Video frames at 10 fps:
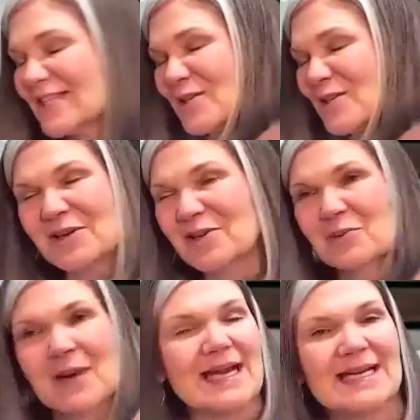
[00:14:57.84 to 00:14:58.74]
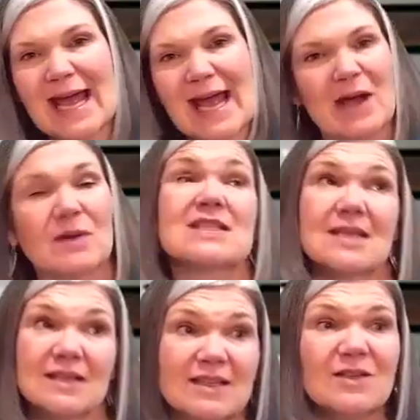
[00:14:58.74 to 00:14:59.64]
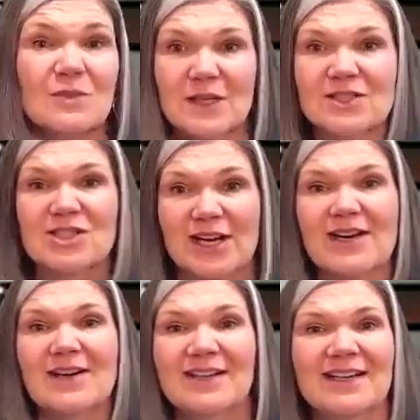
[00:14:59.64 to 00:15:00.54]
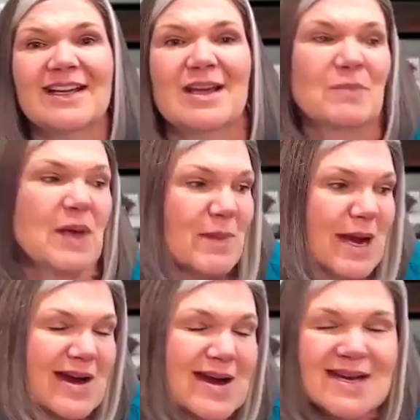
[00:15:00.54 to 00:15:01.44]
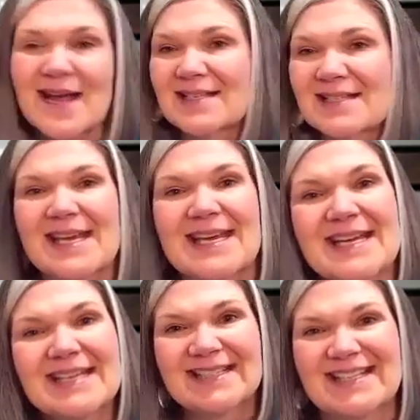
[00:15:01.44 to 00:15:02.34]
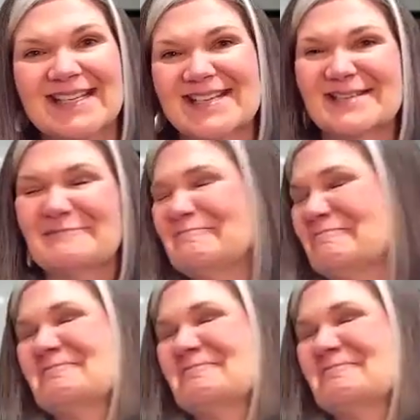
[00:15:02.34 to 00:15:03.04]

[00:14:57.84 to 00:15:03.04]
He's doing great now, still in the wheelchair, but married and has kids and